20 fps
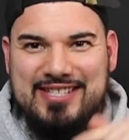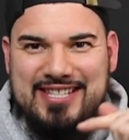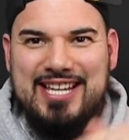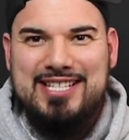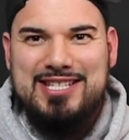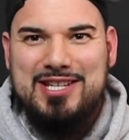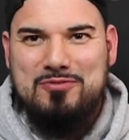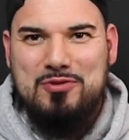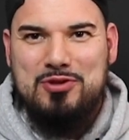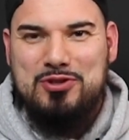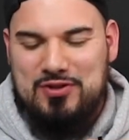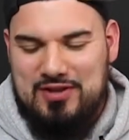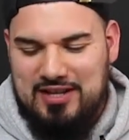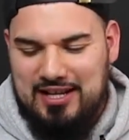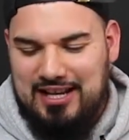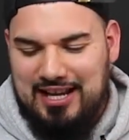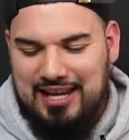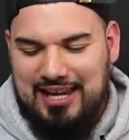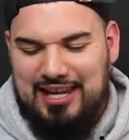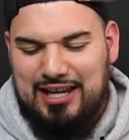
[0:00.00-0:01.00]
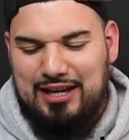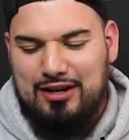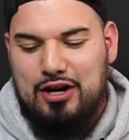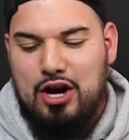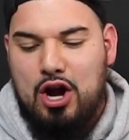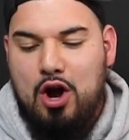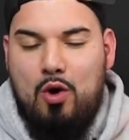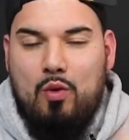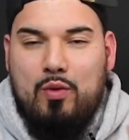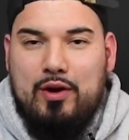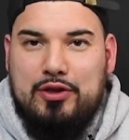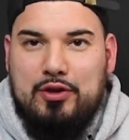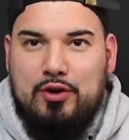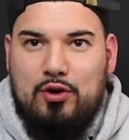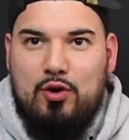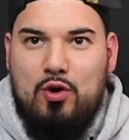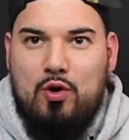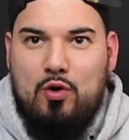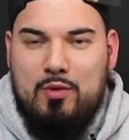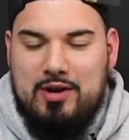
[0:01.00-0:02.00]
This is what you need to hear. With
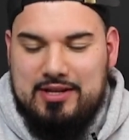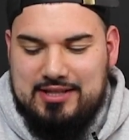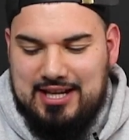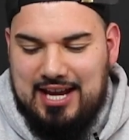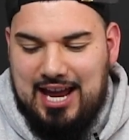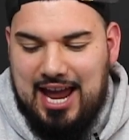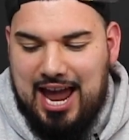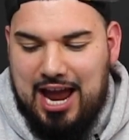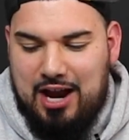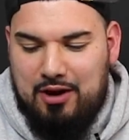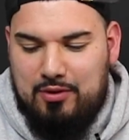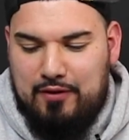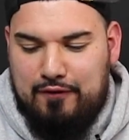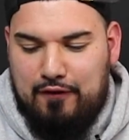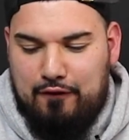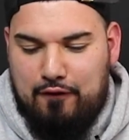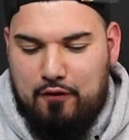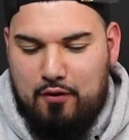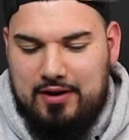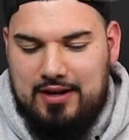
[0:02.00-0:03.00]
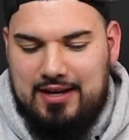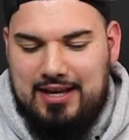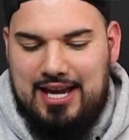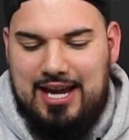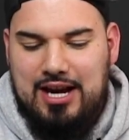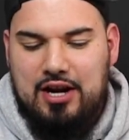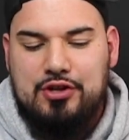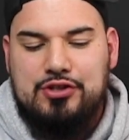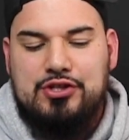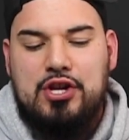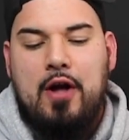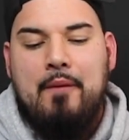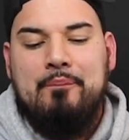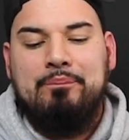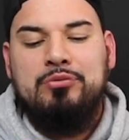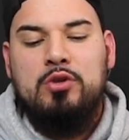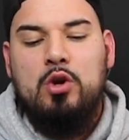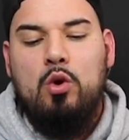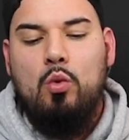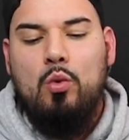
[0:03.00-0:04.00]
who was he angry for 40 years?
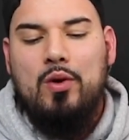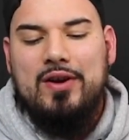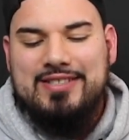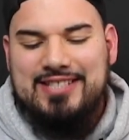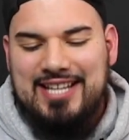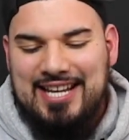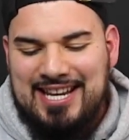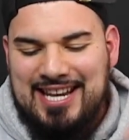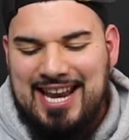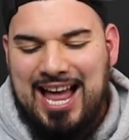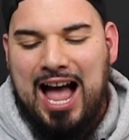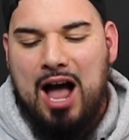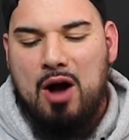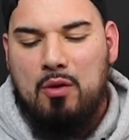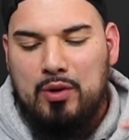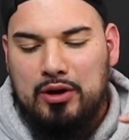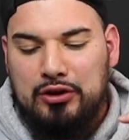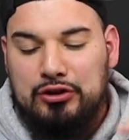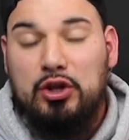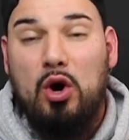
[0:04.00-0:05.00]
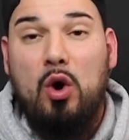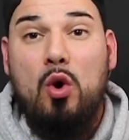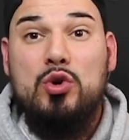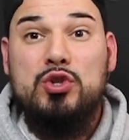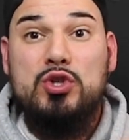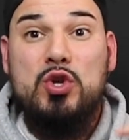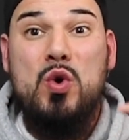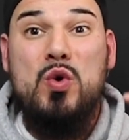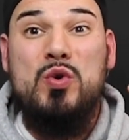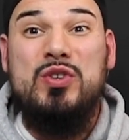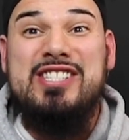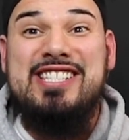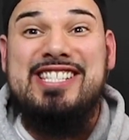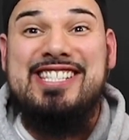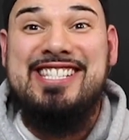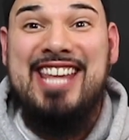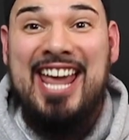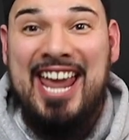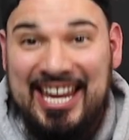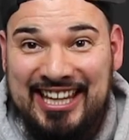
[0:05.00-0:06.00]
Was it not with those who
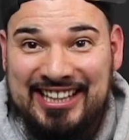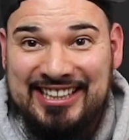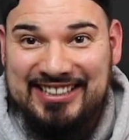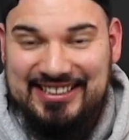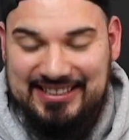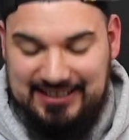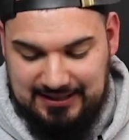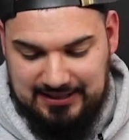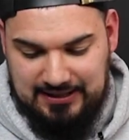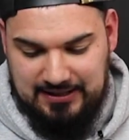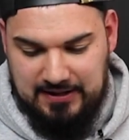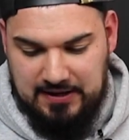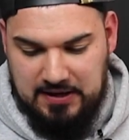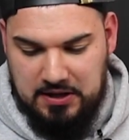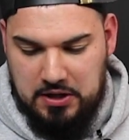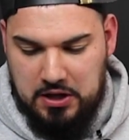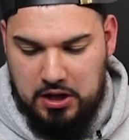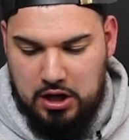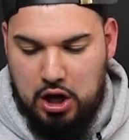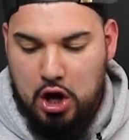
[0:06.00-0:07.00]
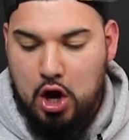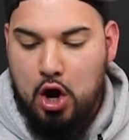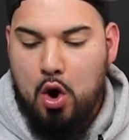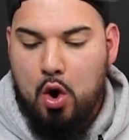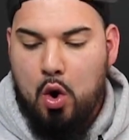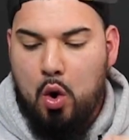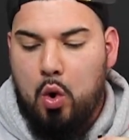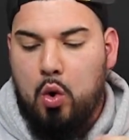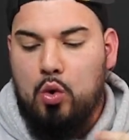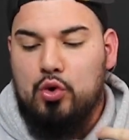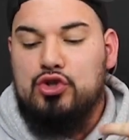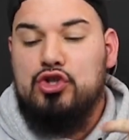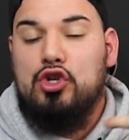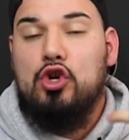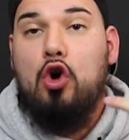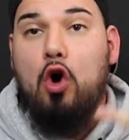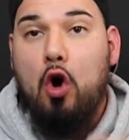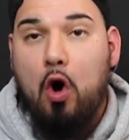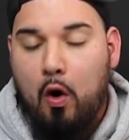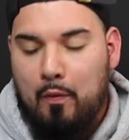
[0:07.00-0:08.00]
sinned, whose
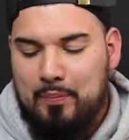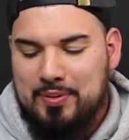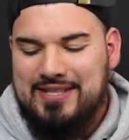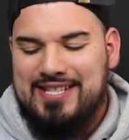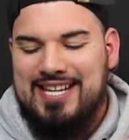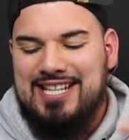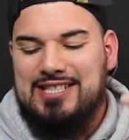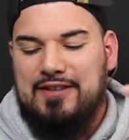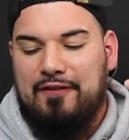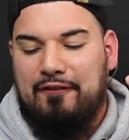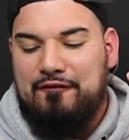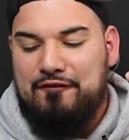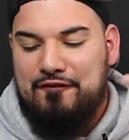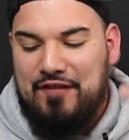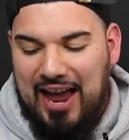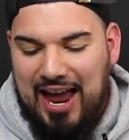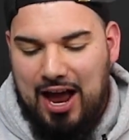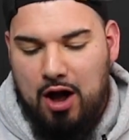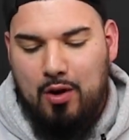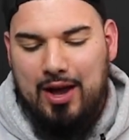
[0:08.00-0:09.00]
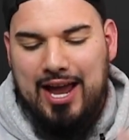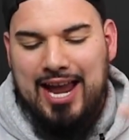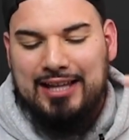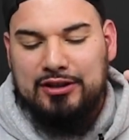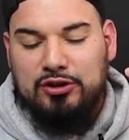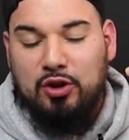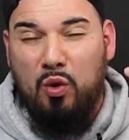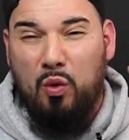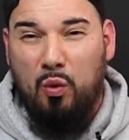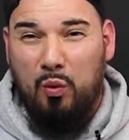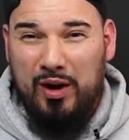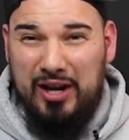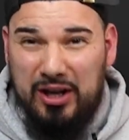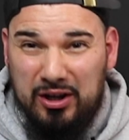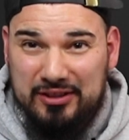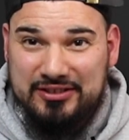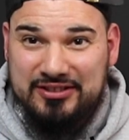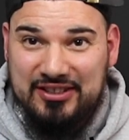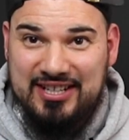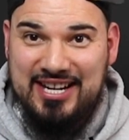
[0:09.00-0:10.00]
corpses fell in the
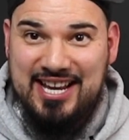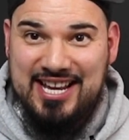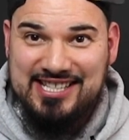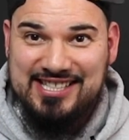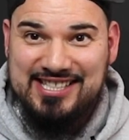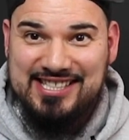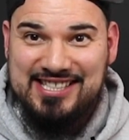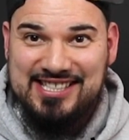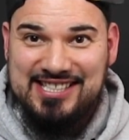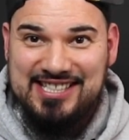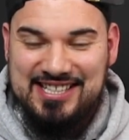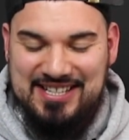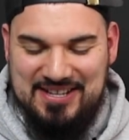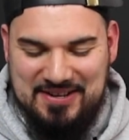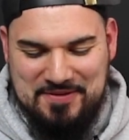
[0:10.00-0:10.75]
wilderness?